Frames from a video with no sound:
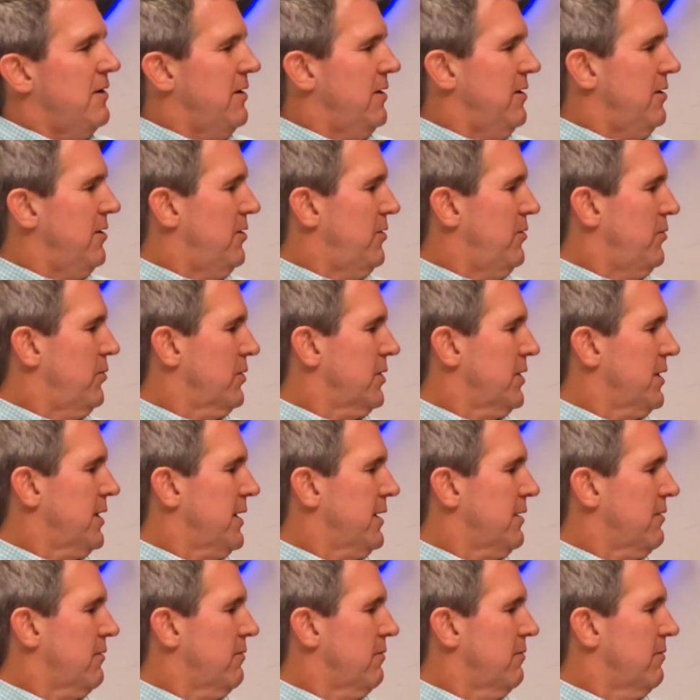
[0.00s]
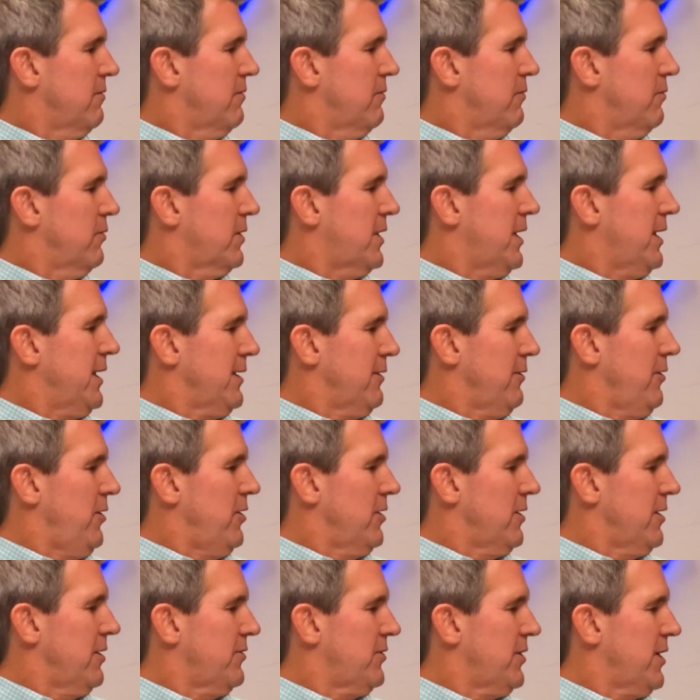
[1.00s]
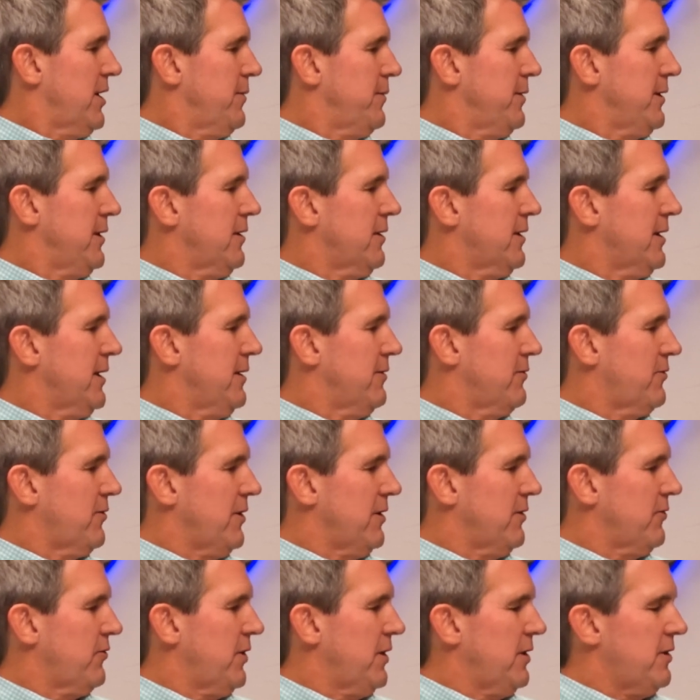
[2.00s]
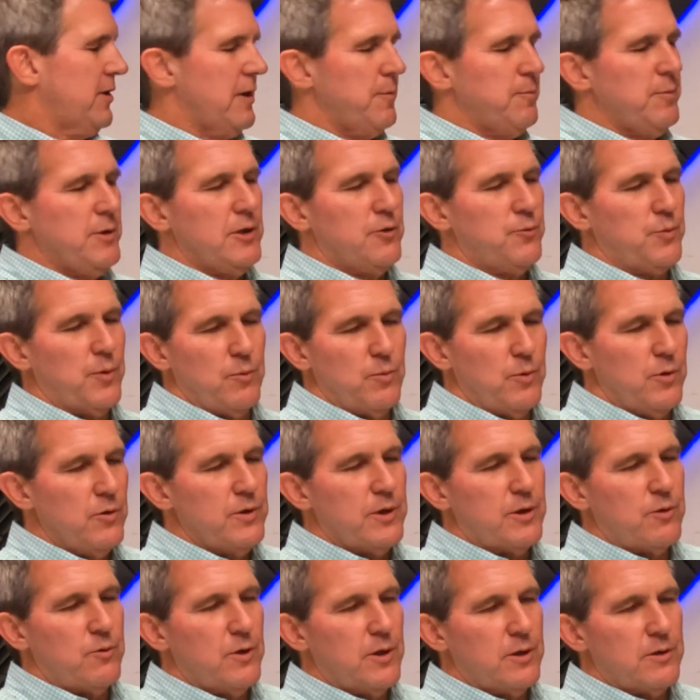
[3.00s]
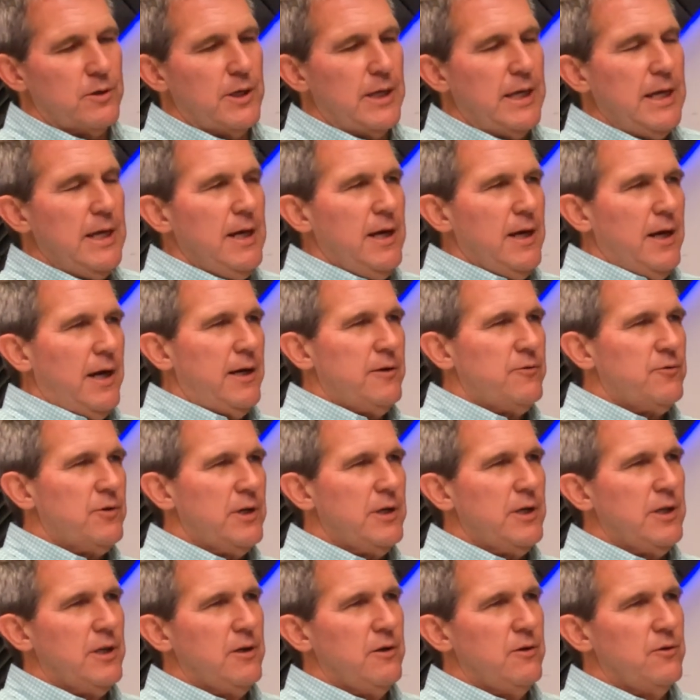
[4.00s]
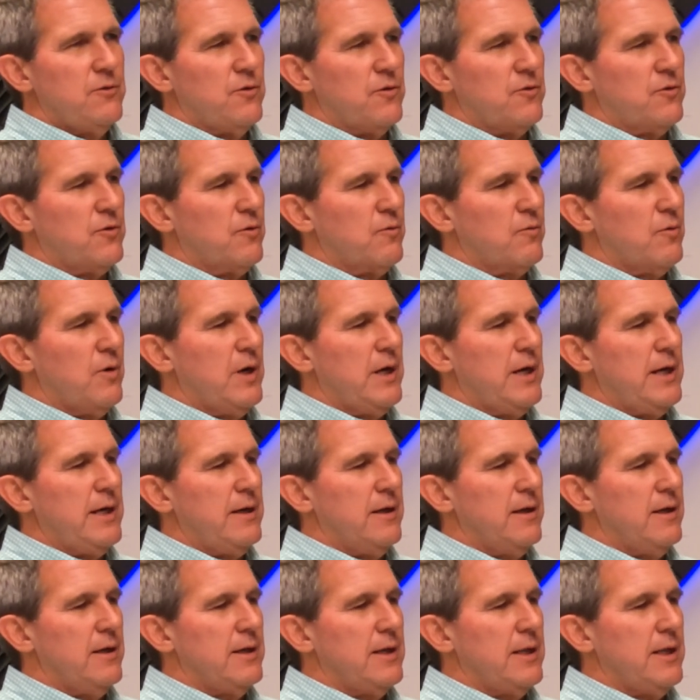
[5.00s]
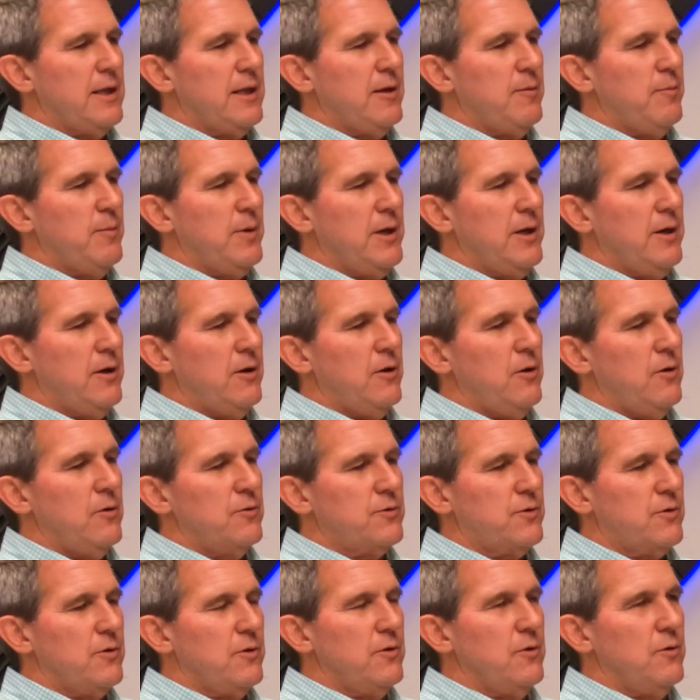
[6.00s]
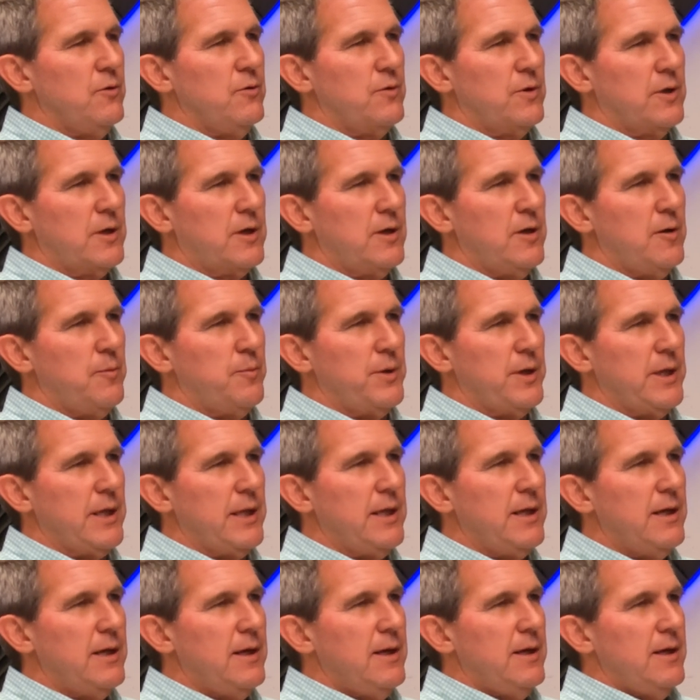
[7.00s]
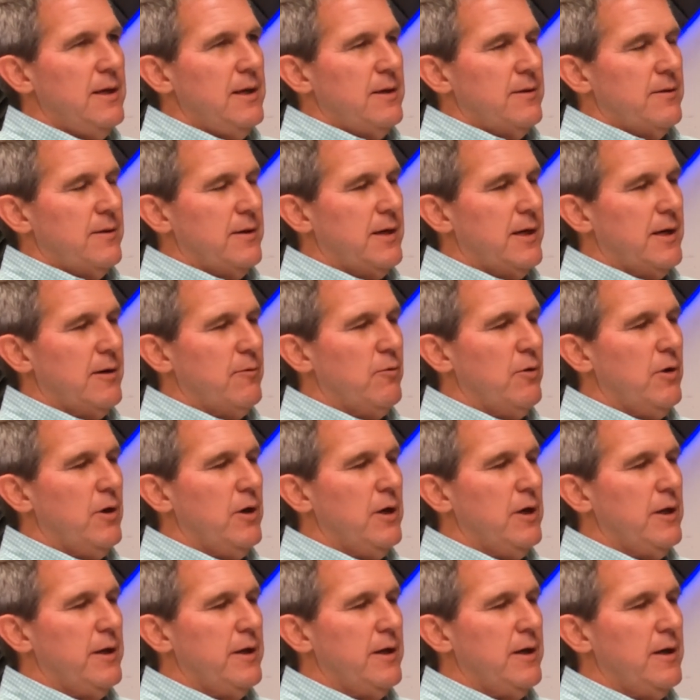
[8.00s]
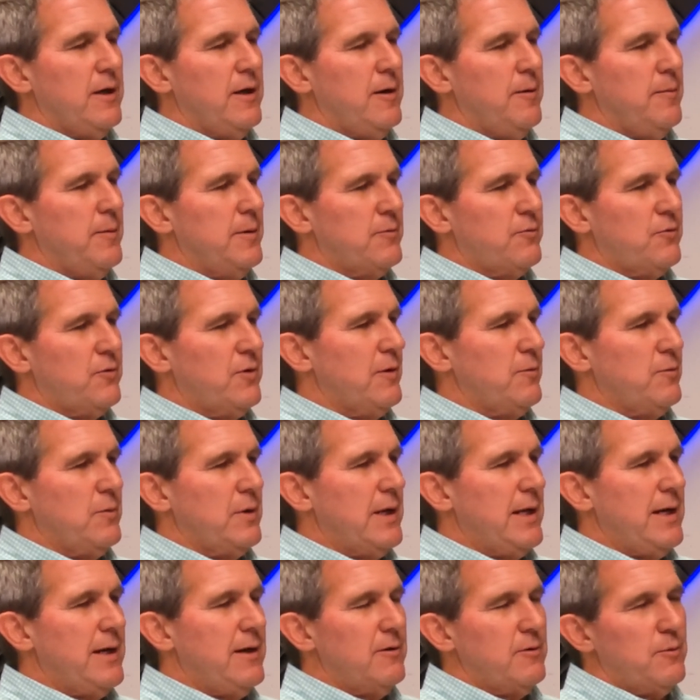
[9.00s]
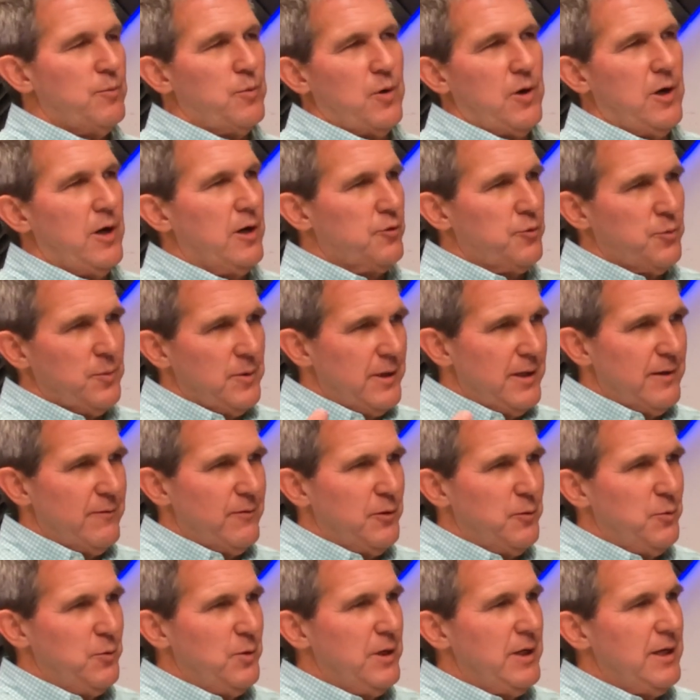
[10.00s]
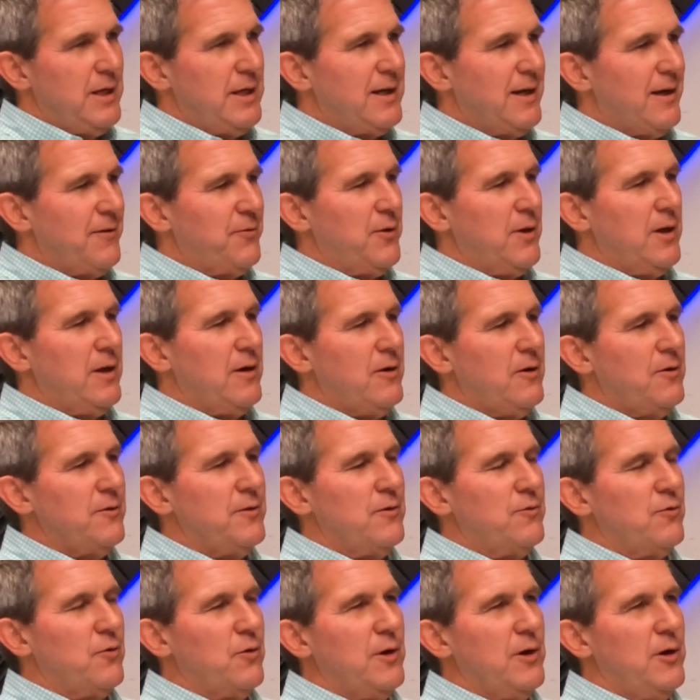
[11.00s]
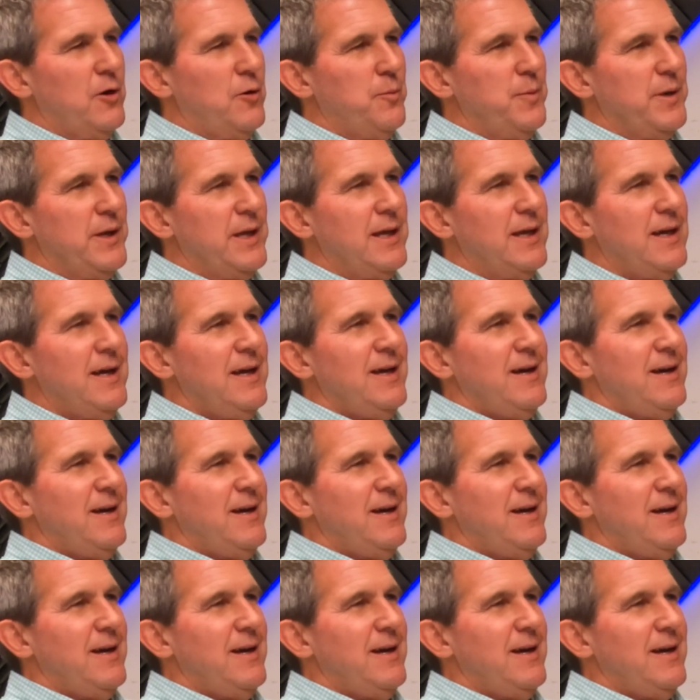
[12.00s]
Oh, we're getting long on time here again. Trying to say 10 minutes, but really quickly, I tried to use it to write an email to the company that I run. I send one out approximately every week. I thought, this will help me.